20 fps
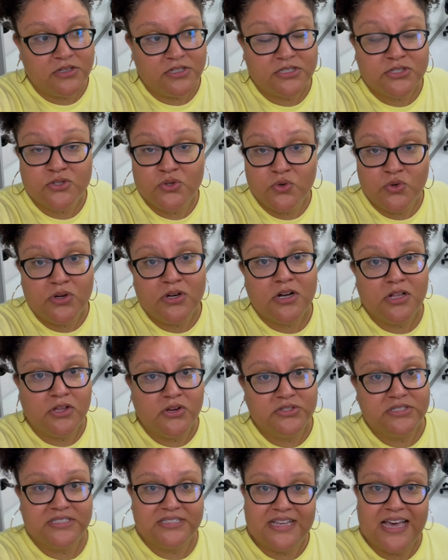the school
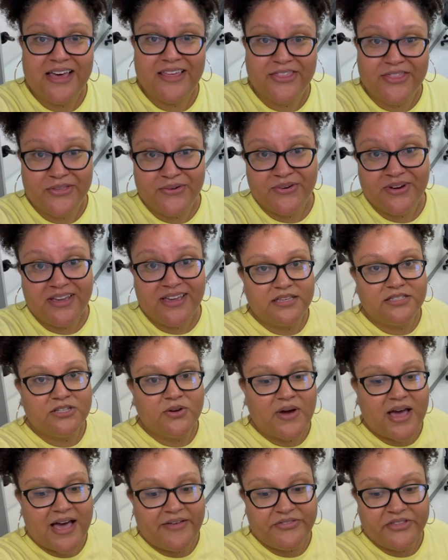closes at three, so
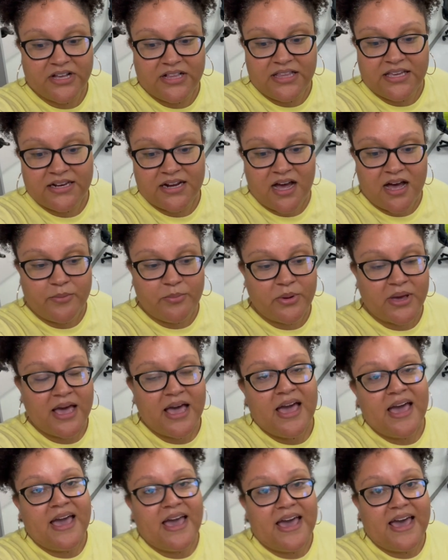I have to clean up
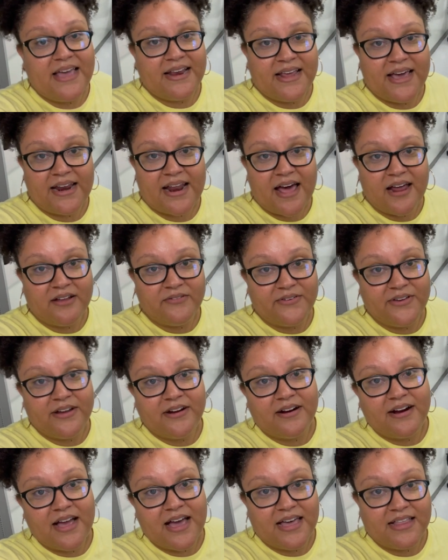and head out of
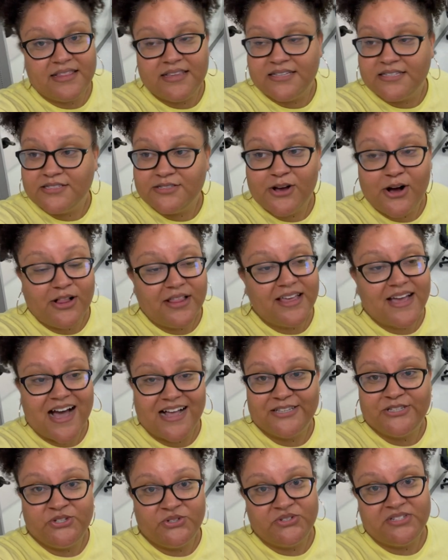here. And this is all I
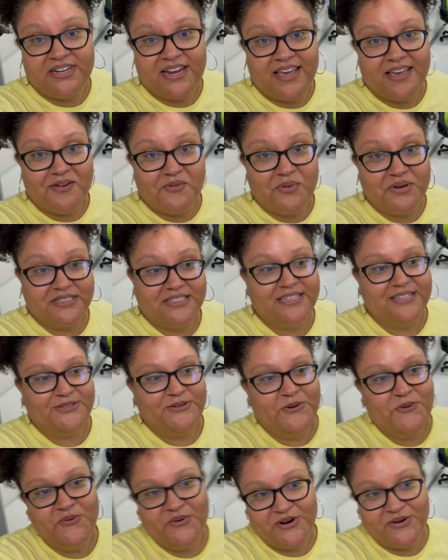got to do today, was
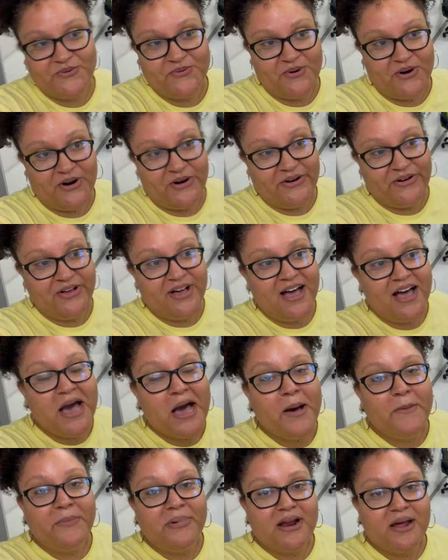this one wall,
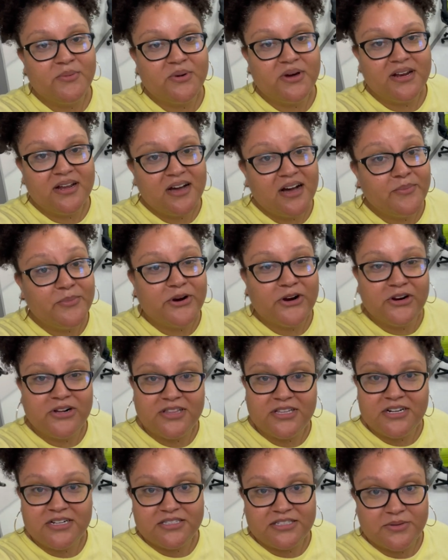but I'm gonna come
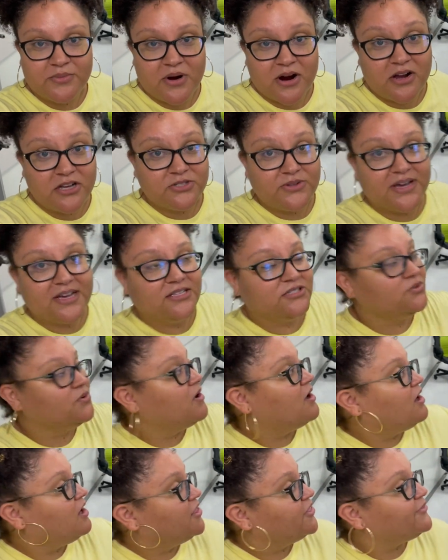earlier tomorrow so I can do
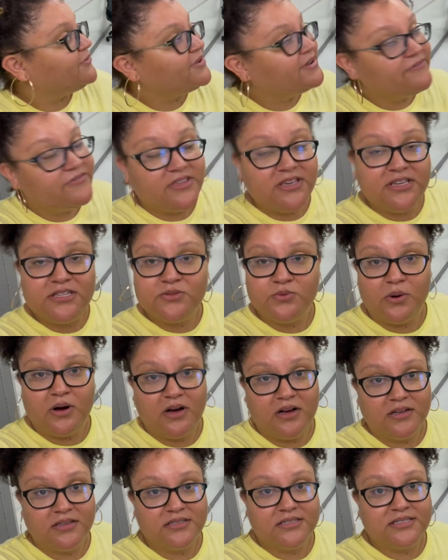all three of these
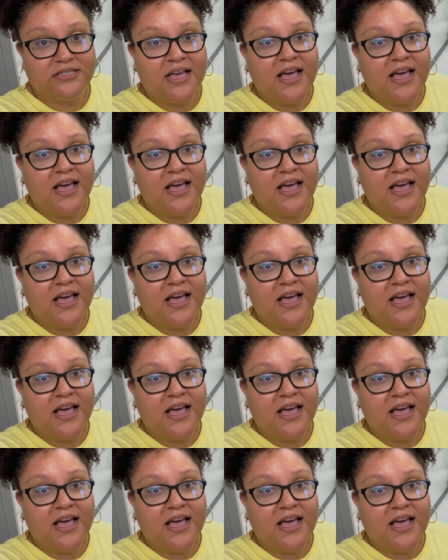walls,